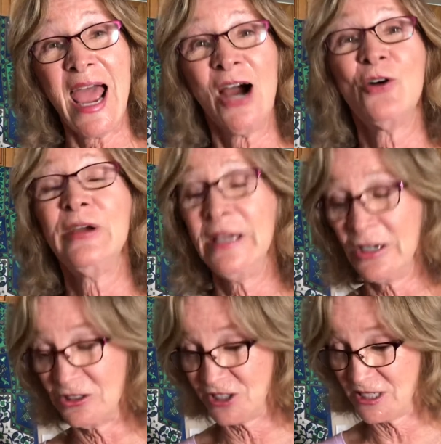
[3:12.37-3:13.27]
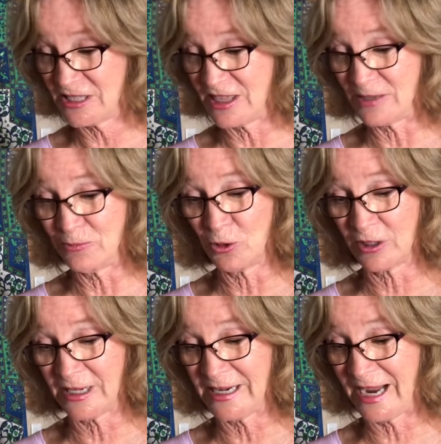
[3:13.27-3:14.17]
our energies then were
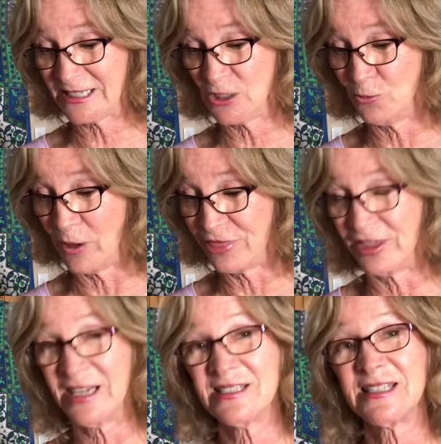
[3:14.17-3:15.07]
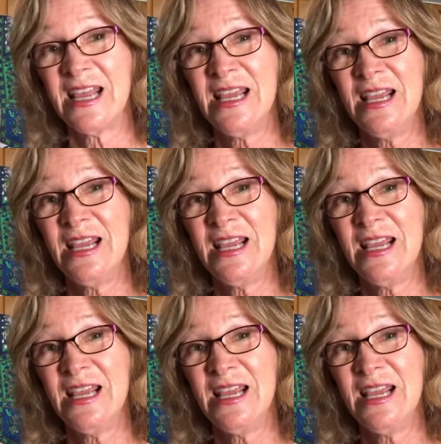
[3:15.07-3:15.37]
connected with this.